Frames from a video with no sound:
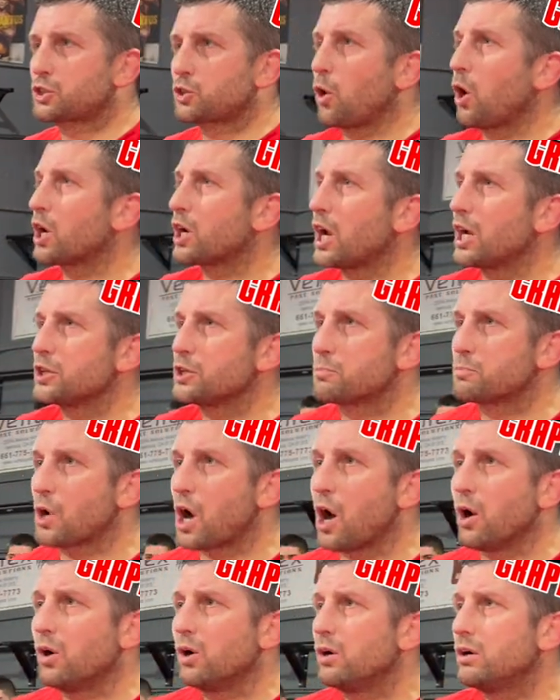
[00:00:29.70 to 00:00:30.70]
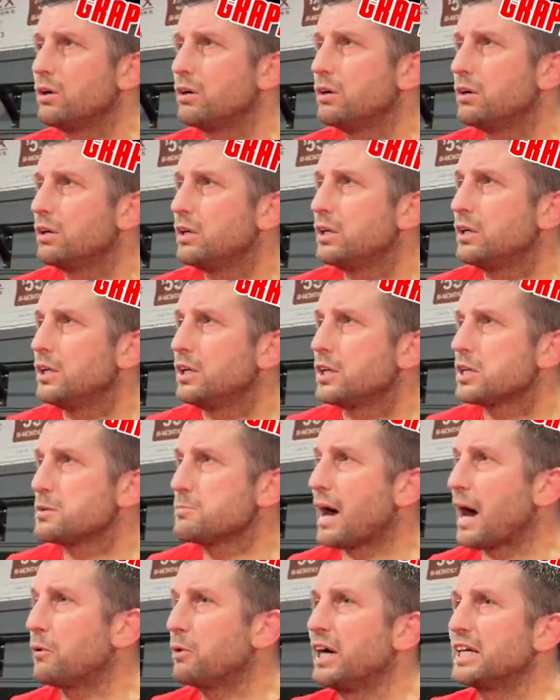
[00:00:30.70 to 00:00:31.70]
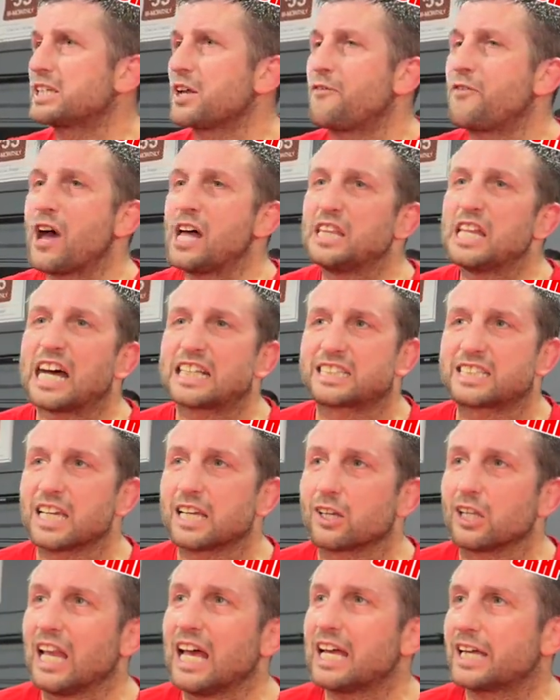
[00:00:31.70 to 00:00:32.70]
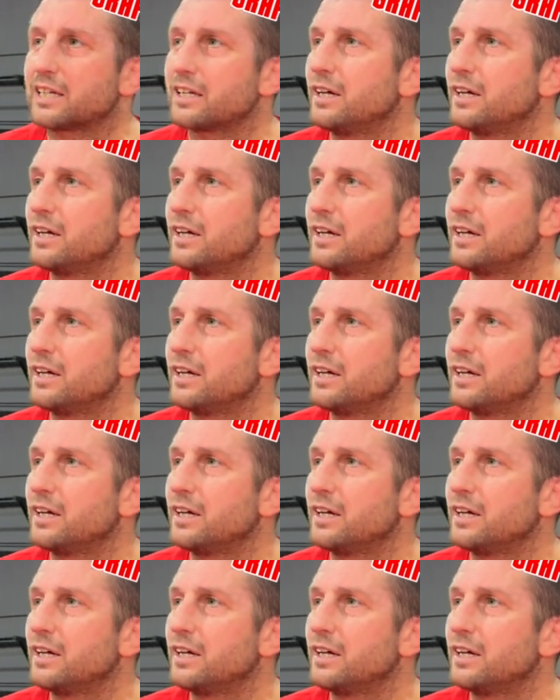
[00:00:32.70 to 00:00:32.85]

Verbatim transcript: scored on you, bro. You might want to defend that single leg.